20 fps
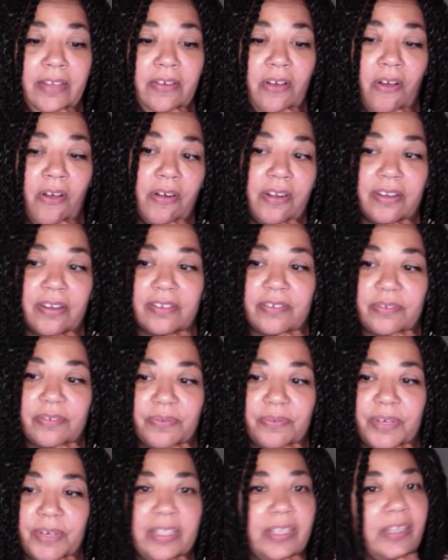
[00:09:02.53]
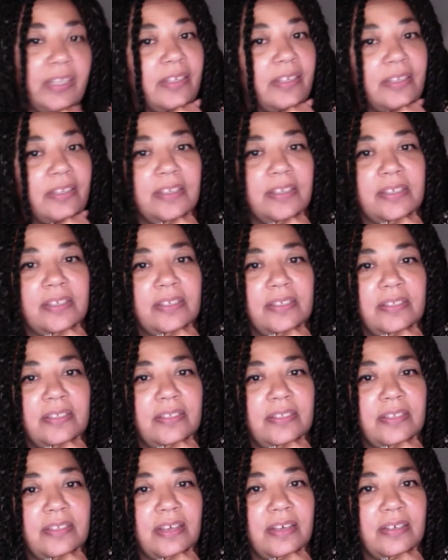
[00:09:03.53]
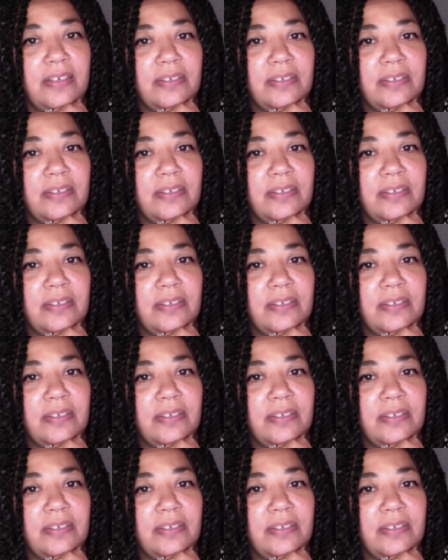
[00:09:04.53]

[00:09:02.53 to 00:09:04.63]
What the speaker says: art really is,